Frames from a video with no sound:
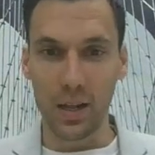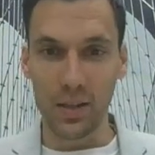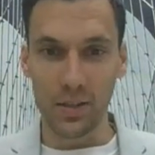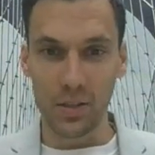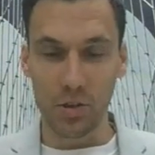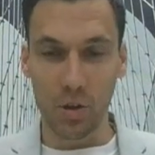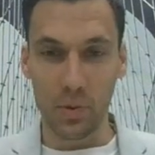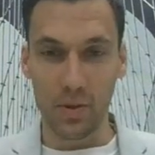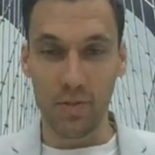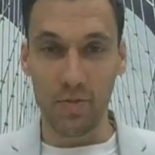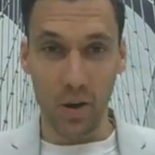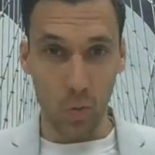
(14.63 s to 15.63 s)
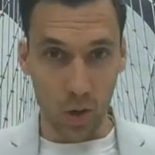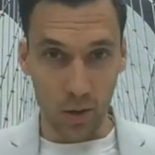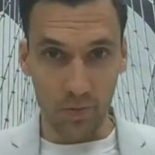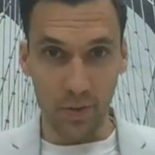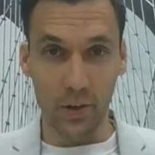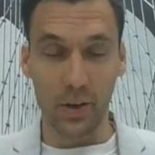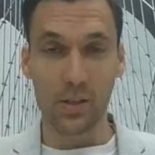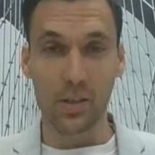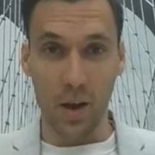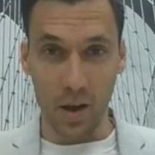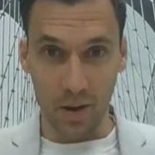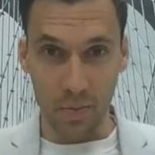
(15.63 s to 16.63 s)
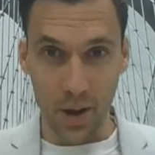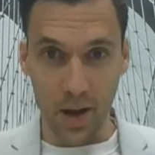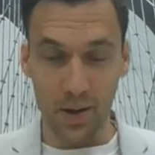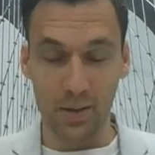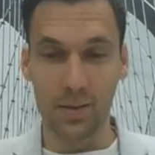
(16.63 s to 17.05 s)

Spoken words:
This is going to be a fun one. I'm very excited about it.